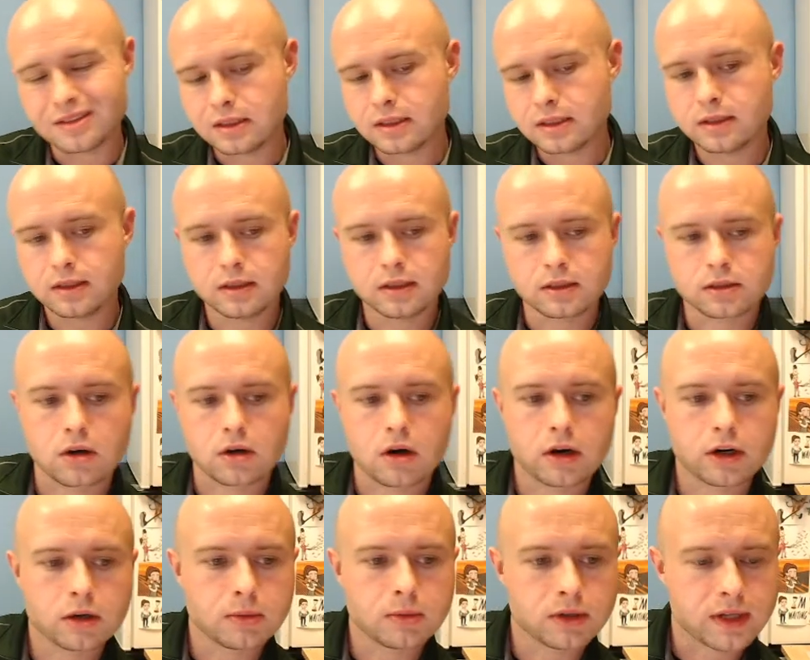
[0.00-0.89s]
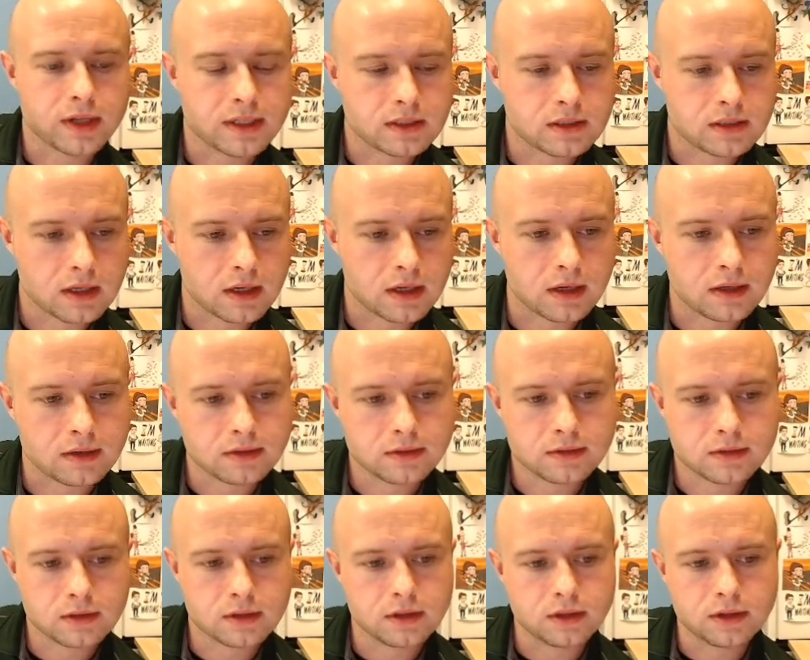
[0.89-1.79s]
it's arguable that
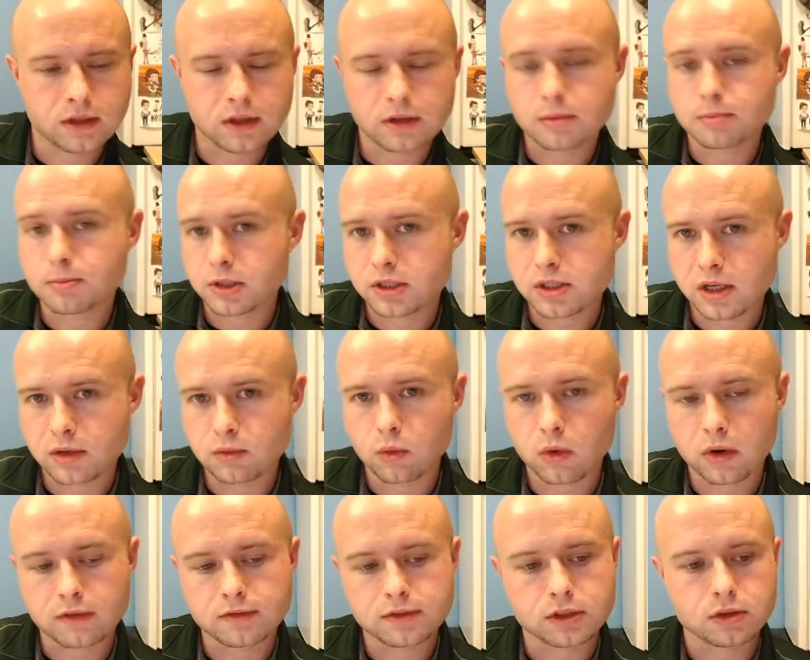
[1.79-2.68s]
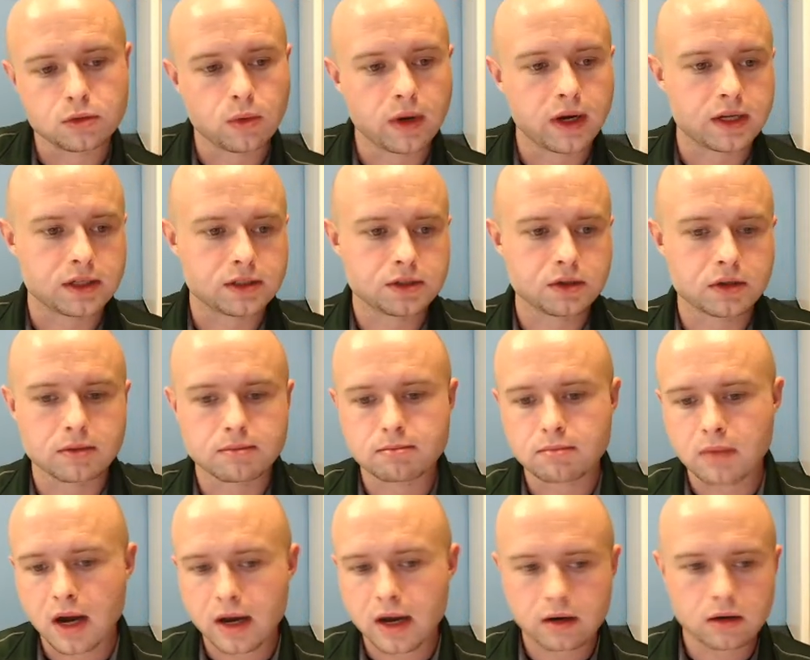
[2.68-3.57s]
you could proceed one of two ways. You could
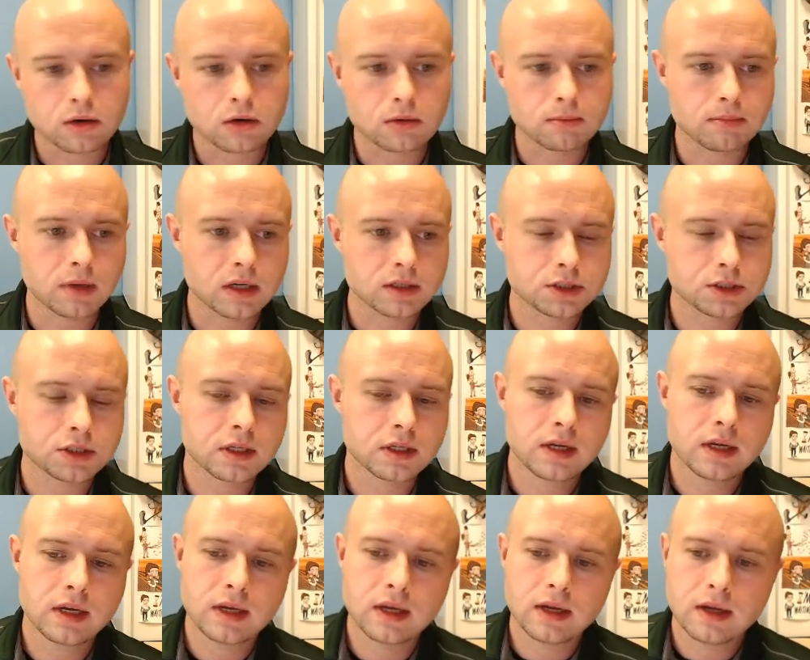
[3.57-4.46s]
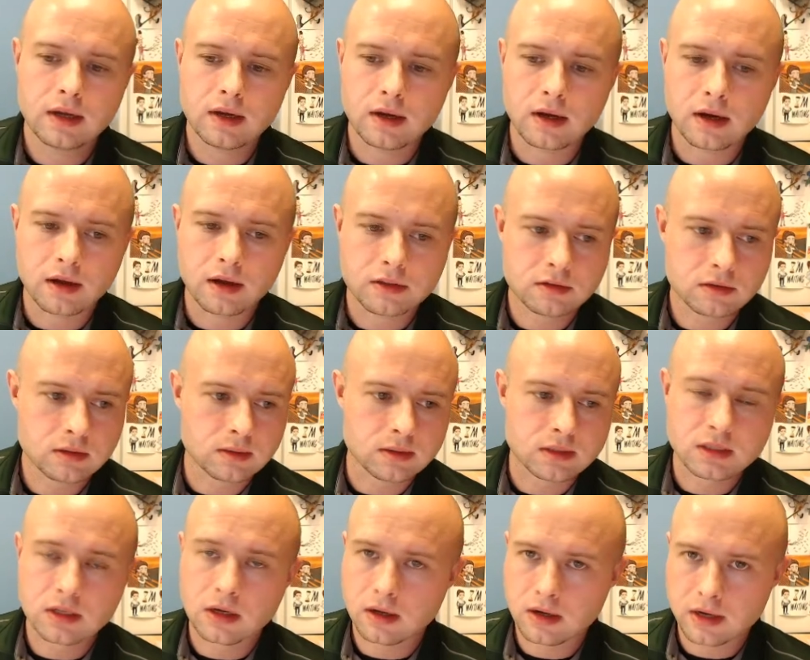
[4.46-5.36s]
mine a whole bunch, throw a
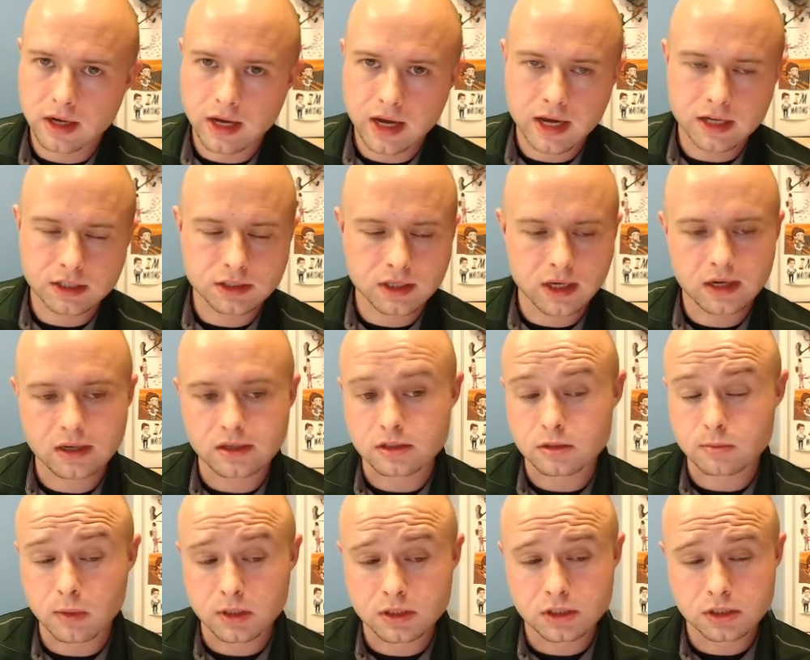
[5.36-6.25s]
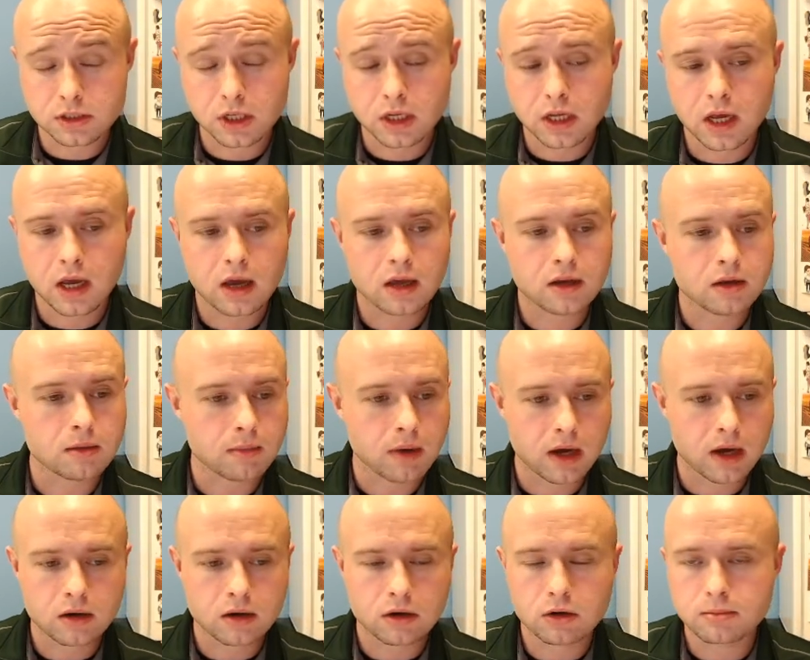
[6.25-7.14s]
ton of hash at it as much as you can to
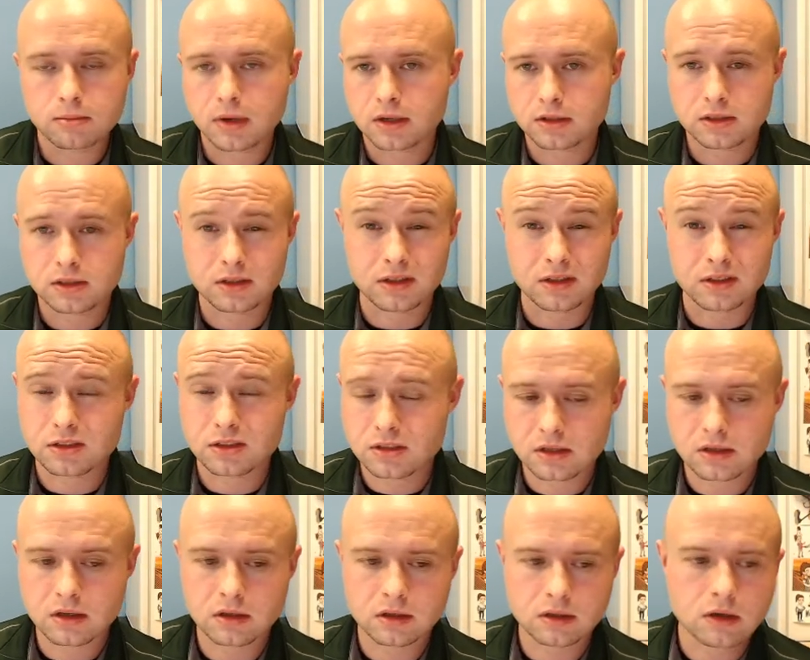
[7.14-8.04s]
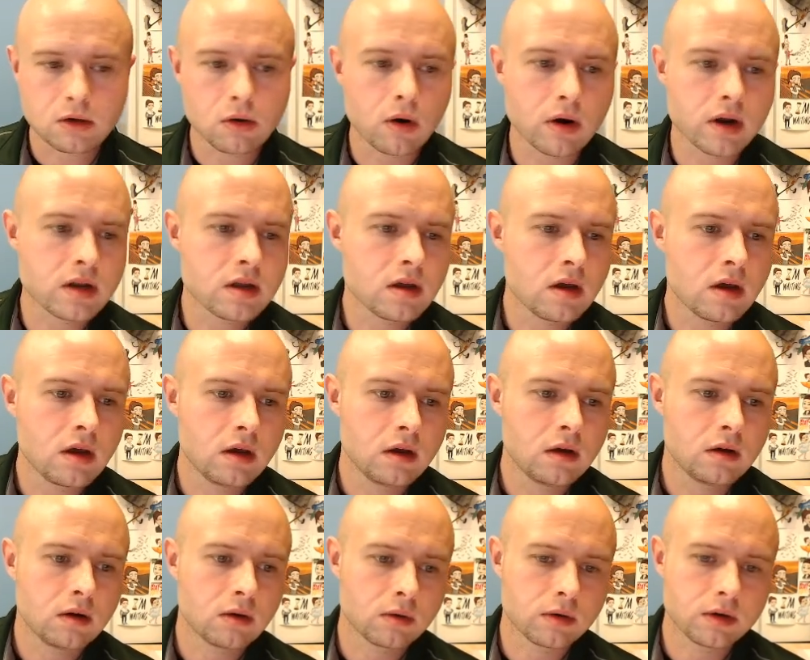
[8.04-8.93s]
mine a whole bunch, and then sit on the coin,
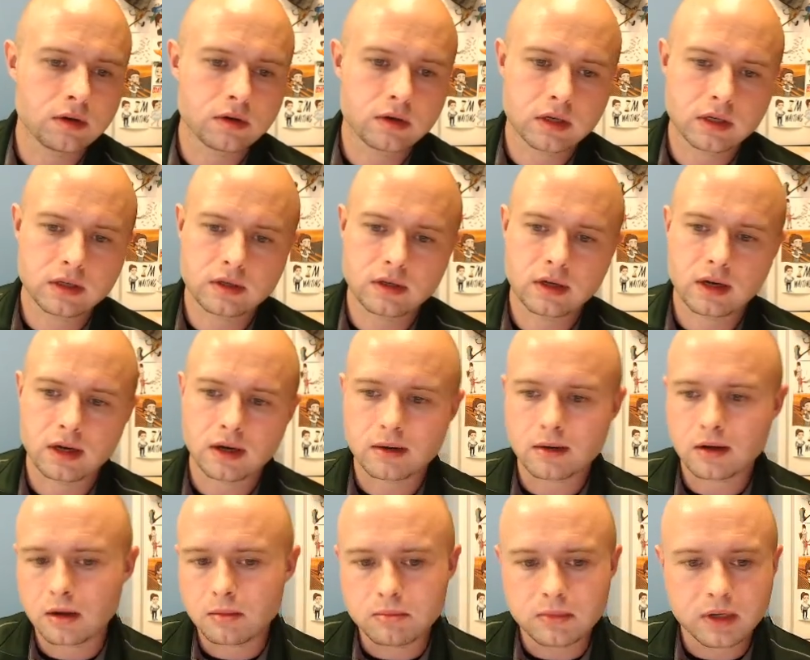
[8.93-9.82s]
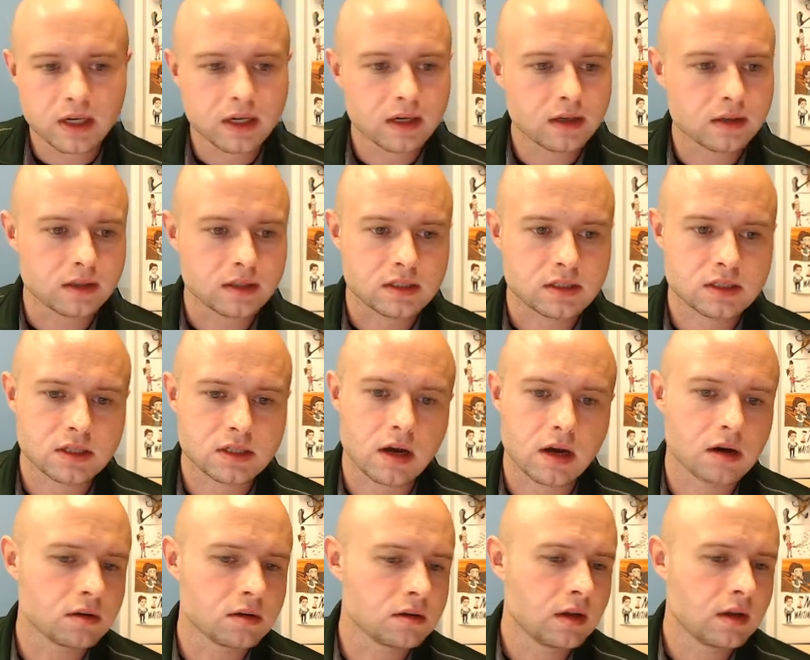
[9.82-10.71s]
or you could immediately
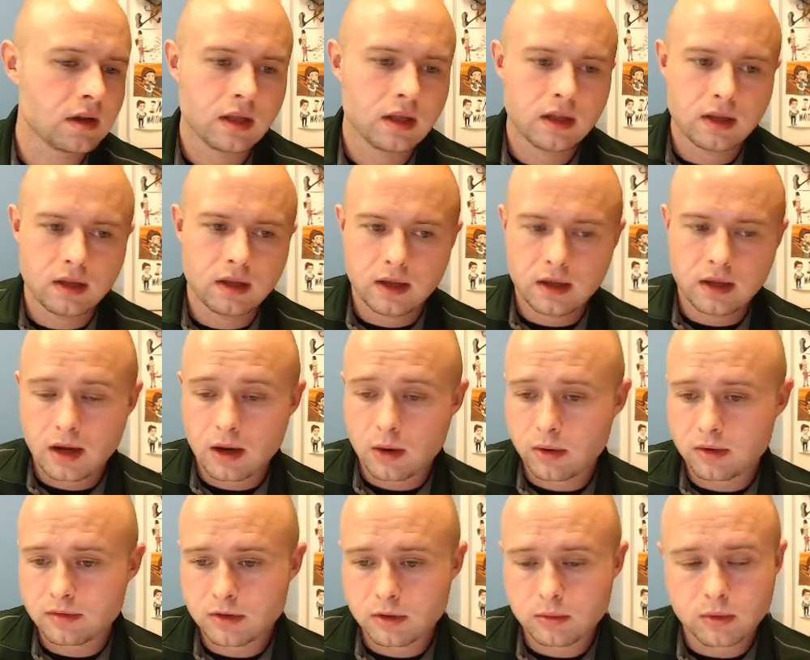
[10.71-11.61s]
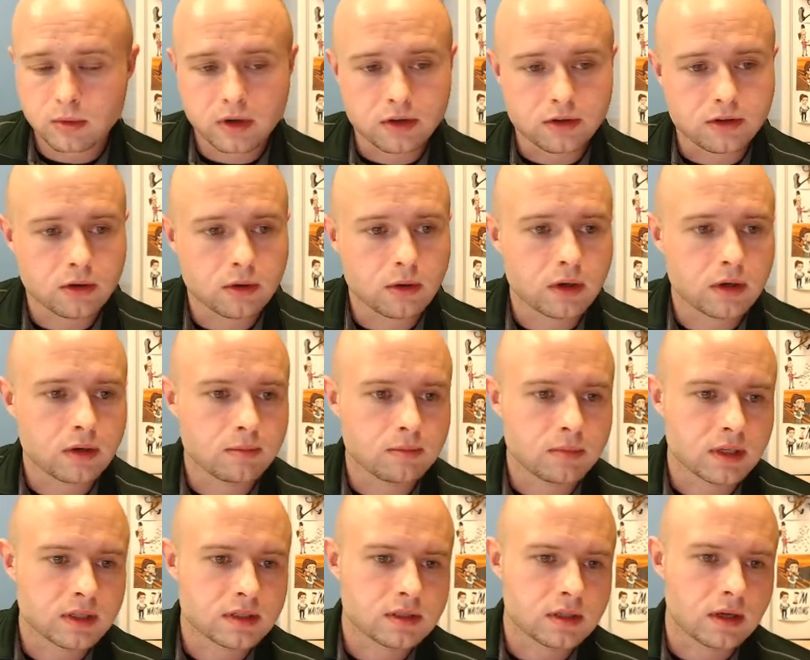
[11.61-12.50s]
sell. However you want to do it,
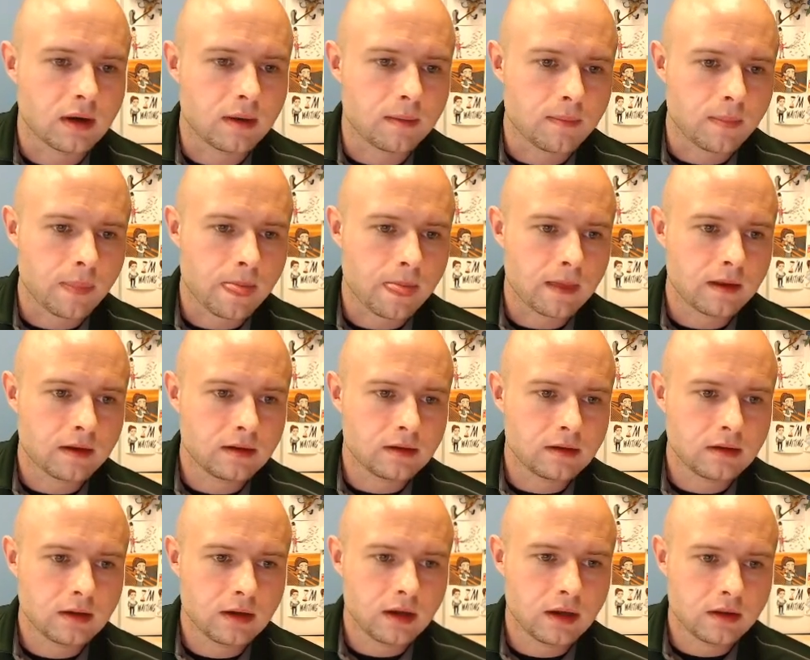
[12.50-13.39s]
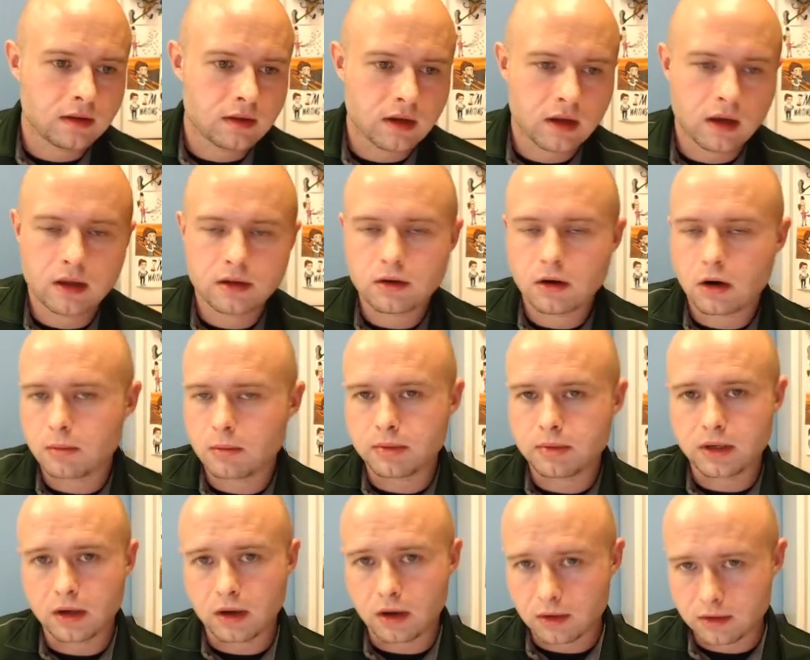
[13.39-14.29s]
but the end-all
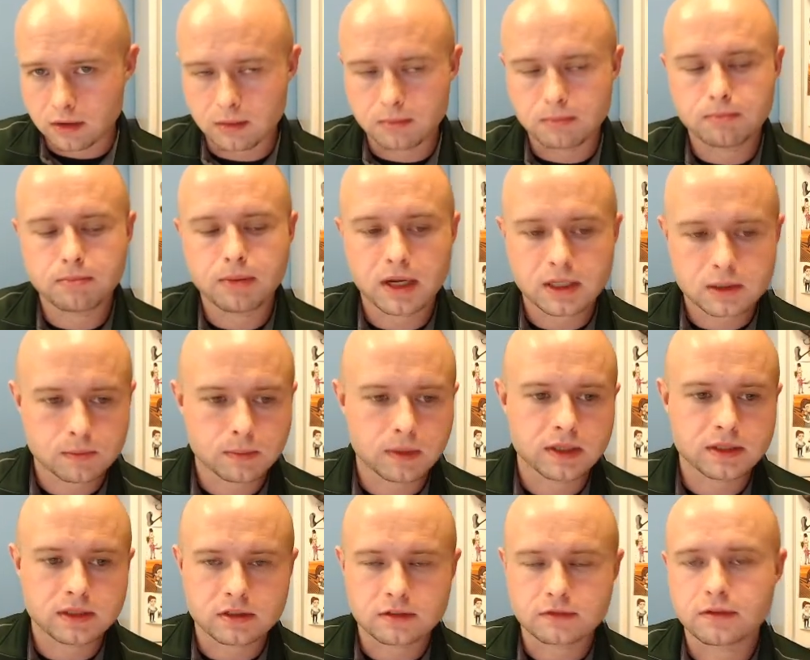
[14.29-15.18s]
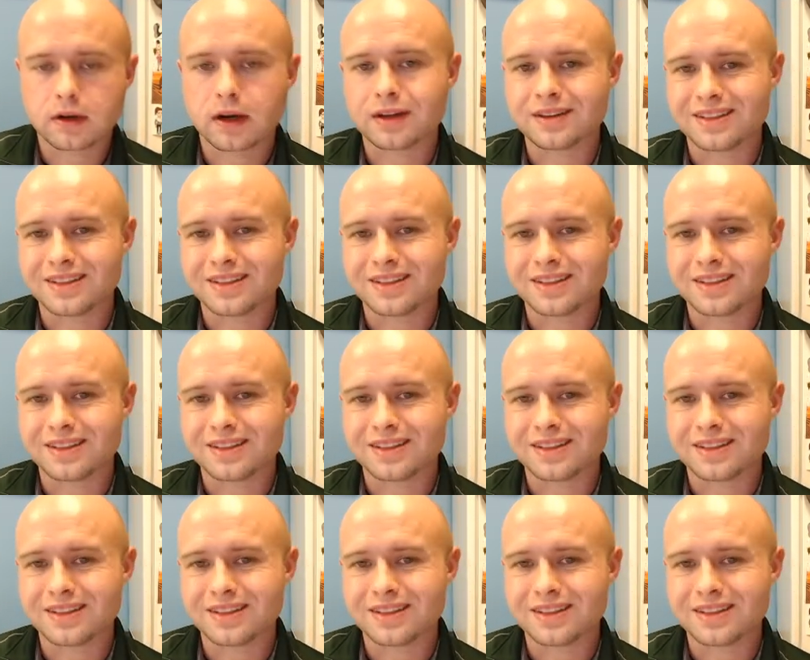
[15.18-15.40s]
be-all, the best place to find